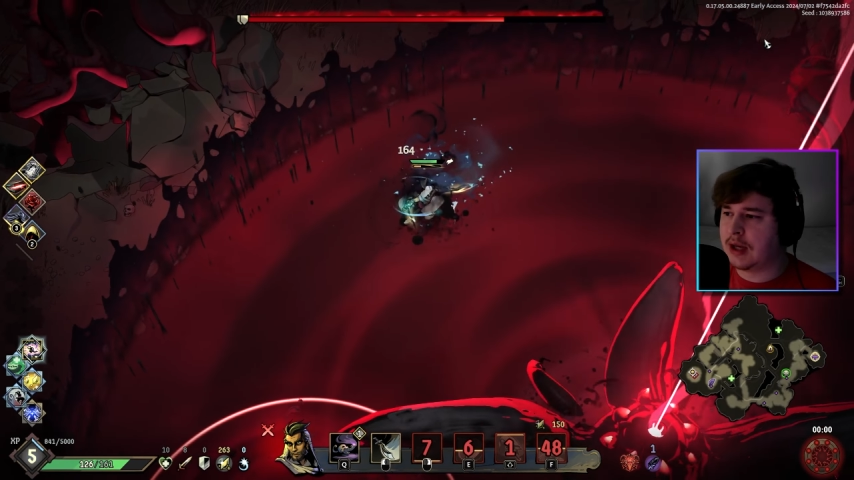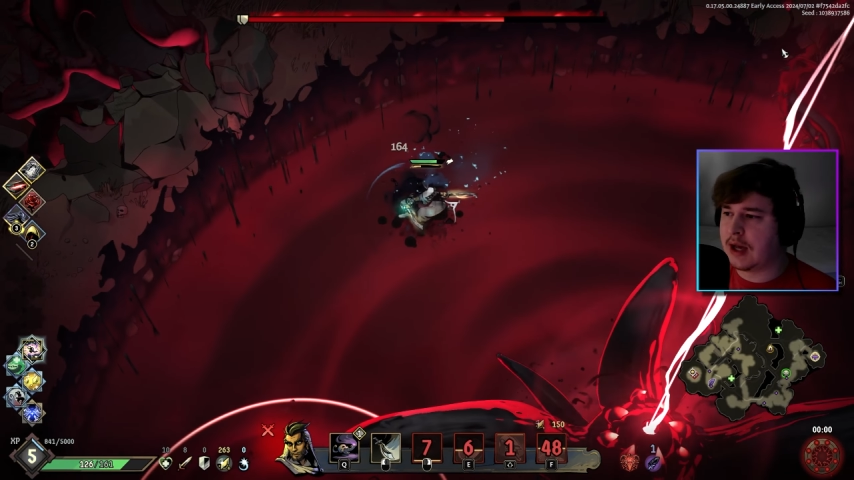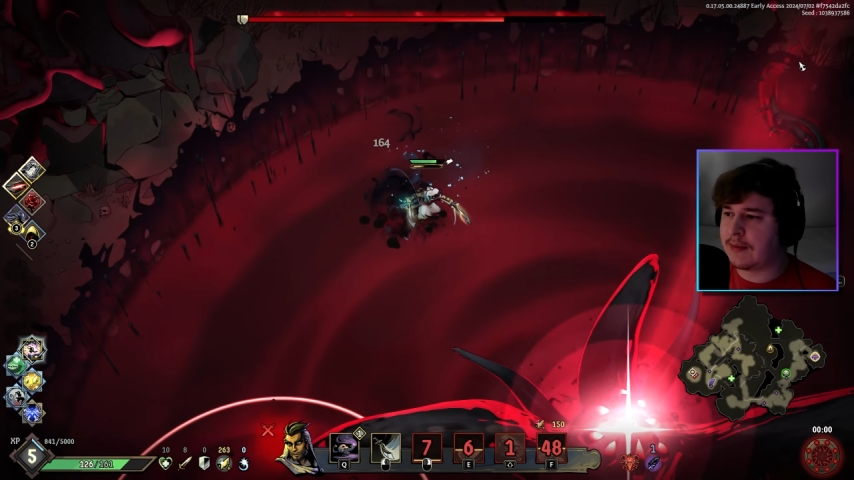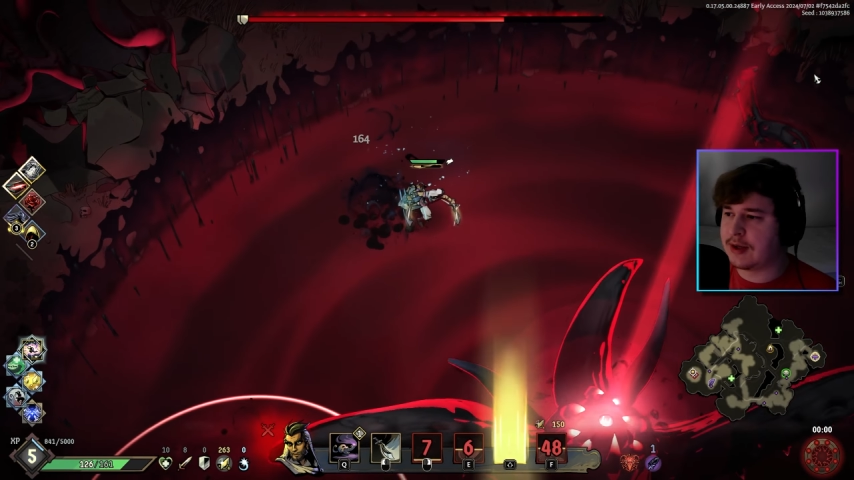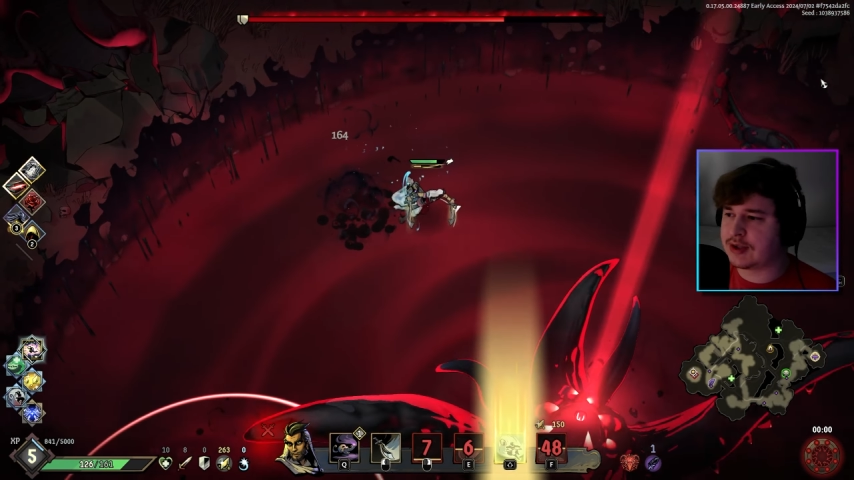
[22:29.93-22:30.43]

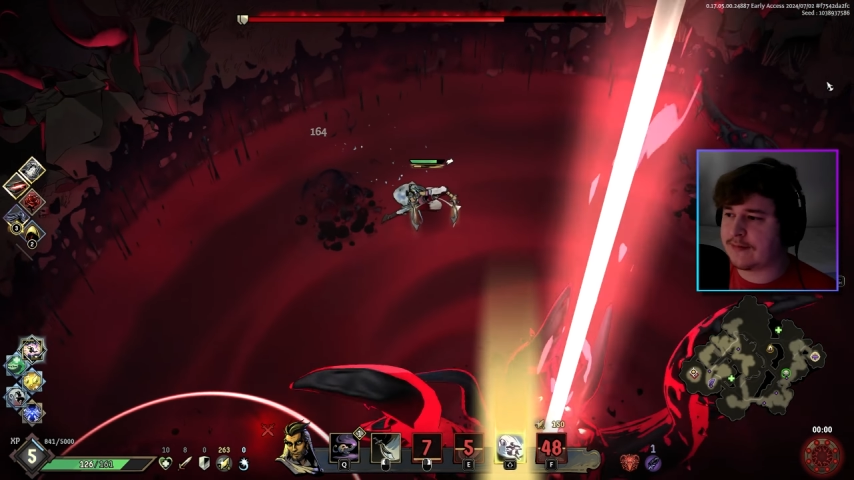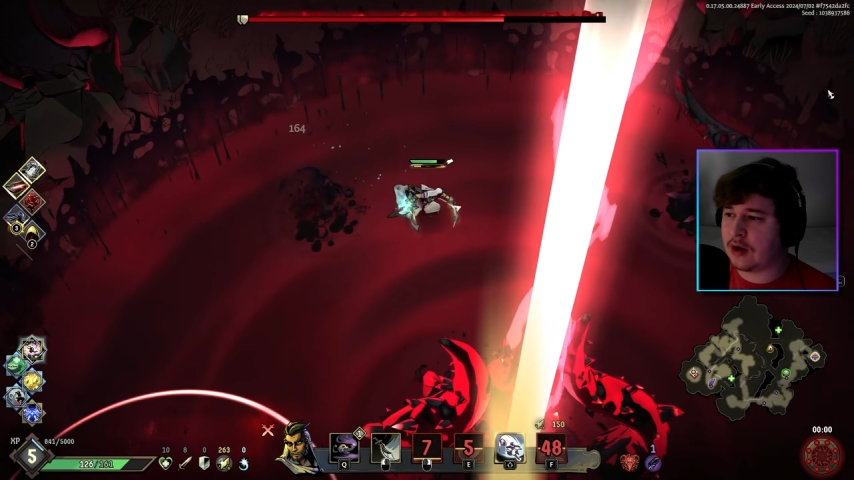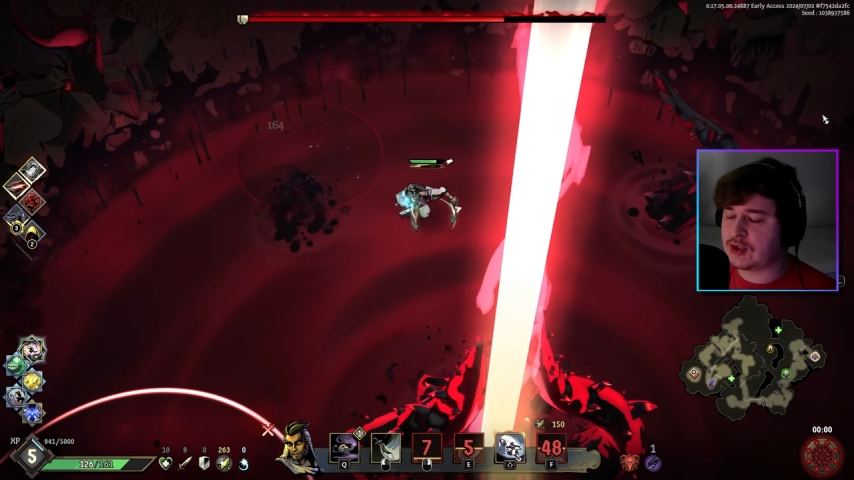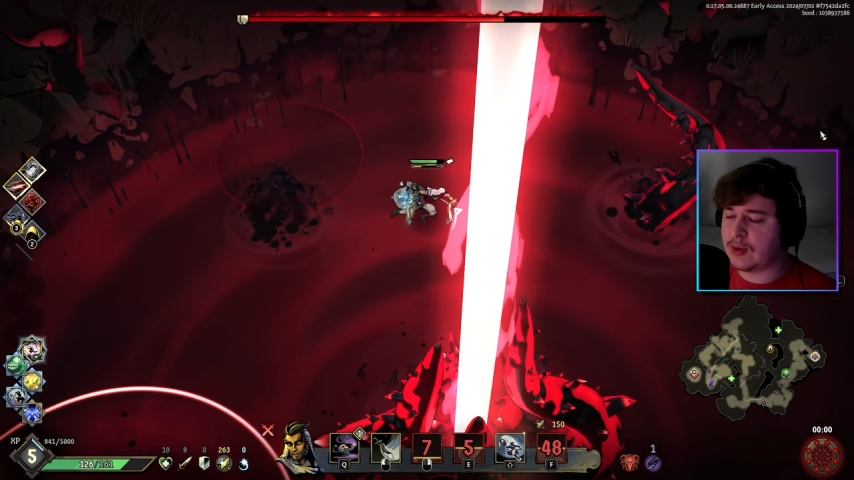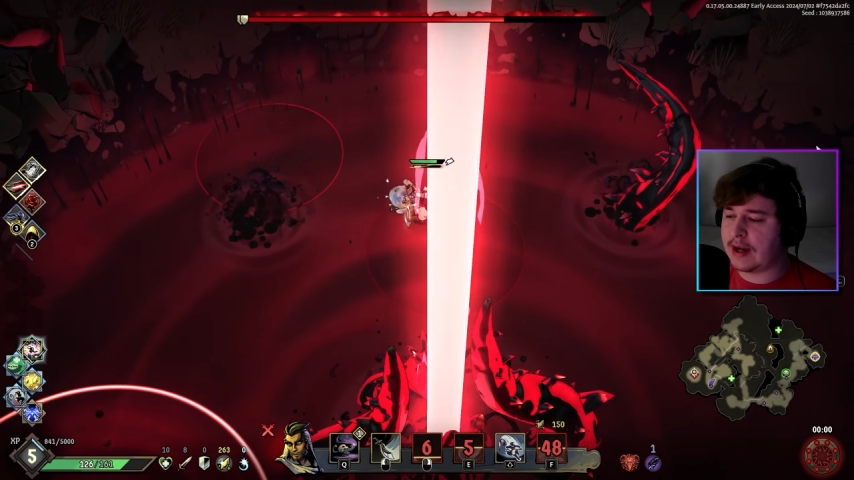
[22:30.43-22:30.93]
uh, because I've
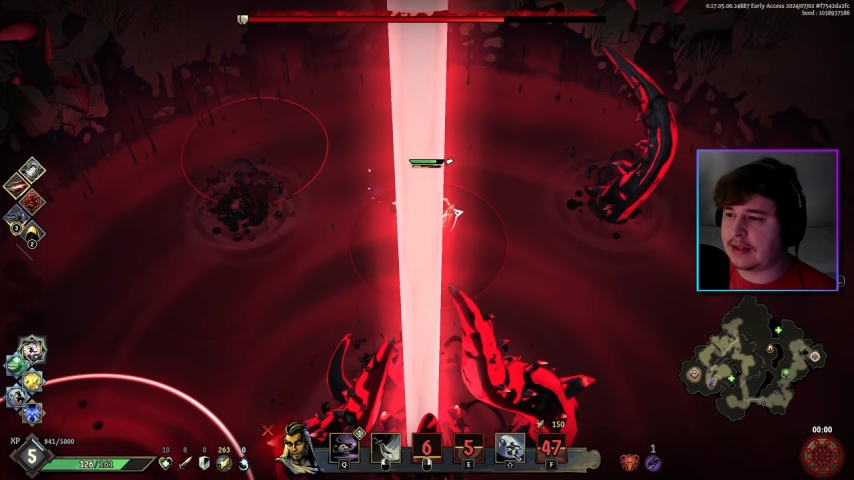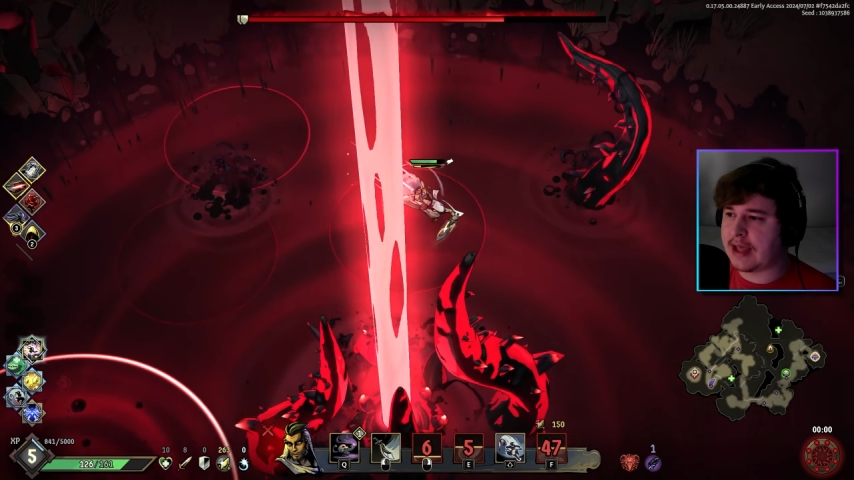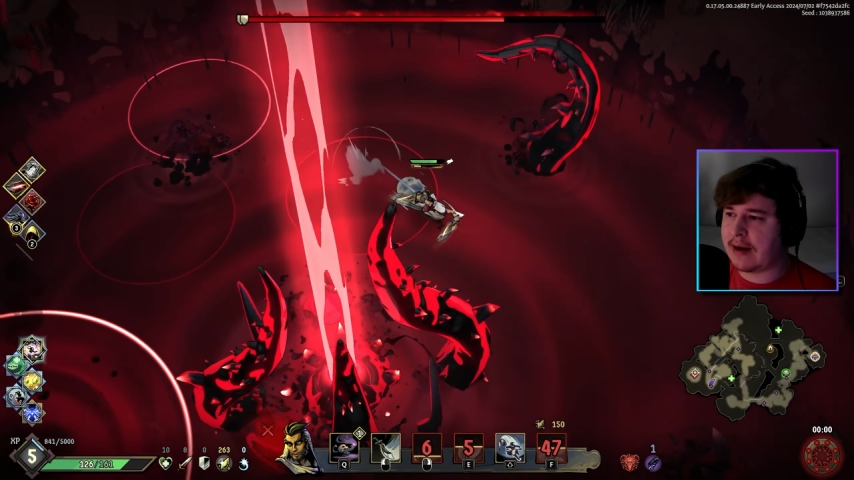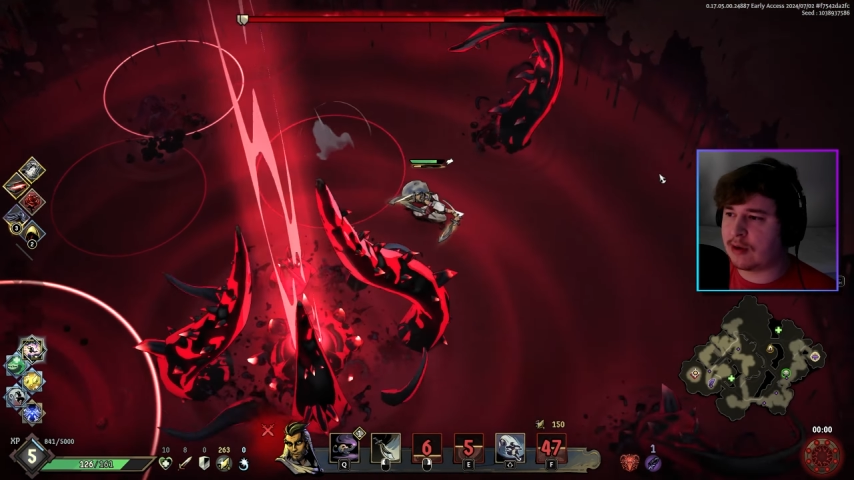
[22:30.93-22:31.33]
also had that